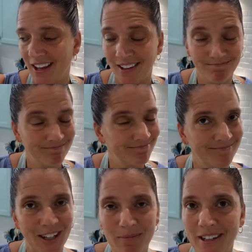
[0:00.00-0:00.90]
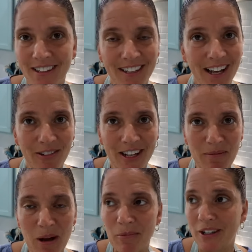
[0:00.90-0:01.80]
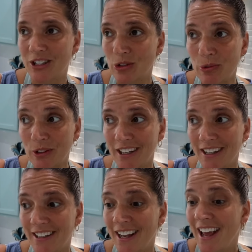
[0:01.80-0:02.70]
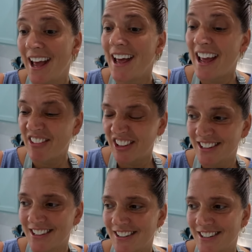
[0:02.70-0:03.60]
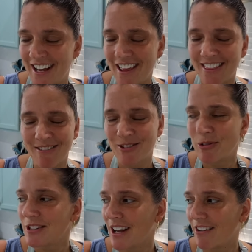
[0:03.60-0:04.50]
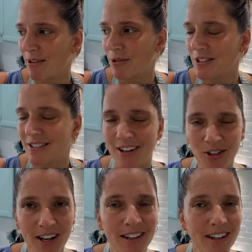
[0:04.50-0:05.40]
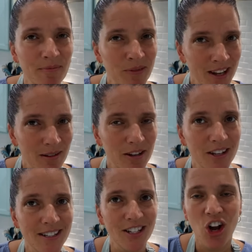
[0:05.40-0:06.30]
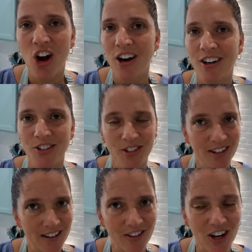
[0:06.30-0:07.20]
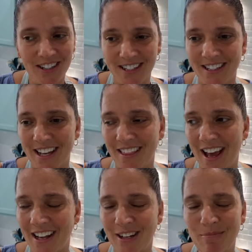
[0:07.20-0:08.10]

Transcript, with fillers: And it'll be a good day. We'll get them up, we'll get school done, and have a good start today. I wrote down, I wrote, I tried to like you guys send cards, you'll send gift cards, things like that.